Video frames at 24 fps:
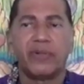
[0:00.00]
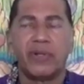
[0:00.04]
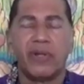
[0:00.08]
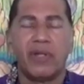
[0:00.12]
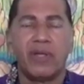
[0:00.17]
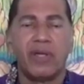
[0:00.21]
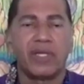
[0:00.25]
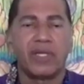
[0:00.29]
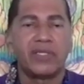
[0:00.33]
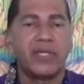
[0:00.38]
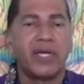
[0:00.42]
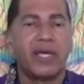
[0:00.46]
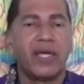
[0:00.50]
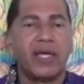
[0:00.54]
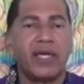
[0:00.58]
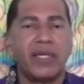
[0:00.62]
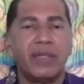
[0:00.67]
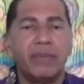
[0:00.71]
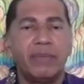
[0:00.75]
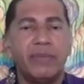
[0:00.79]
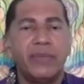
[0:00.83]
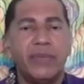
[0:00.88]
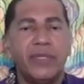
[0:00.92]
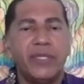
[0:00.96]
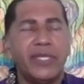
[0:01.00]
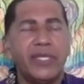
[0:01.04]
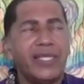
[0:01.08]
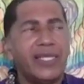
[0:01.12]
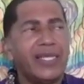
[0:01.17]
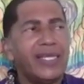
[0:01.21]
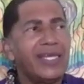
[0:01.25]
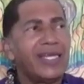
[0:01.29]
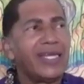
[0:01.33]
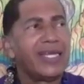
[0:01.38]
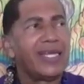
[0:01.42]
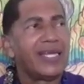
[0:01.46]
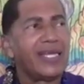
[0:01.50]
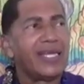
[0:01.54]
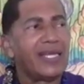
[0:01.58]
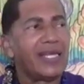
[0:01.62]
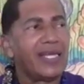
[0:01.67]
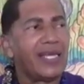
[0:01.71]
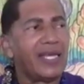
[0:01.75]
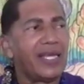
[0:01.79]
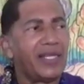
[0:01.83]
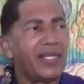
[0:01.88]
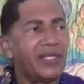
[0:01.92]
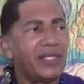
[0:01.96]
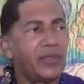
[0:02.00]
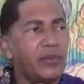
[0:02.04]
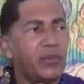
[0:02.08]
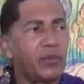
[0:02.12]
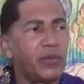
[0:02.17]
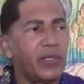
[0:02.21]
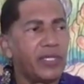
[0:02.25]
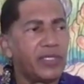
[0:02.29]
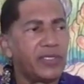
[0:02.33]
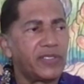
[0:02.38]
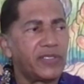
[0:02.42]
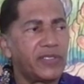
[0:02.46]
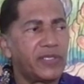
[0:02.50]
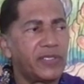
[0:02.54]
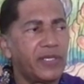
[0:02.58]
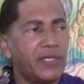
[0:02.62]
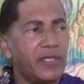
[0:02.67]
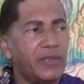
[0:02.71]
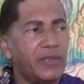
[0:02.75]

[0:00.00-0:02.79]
a long time. And it was,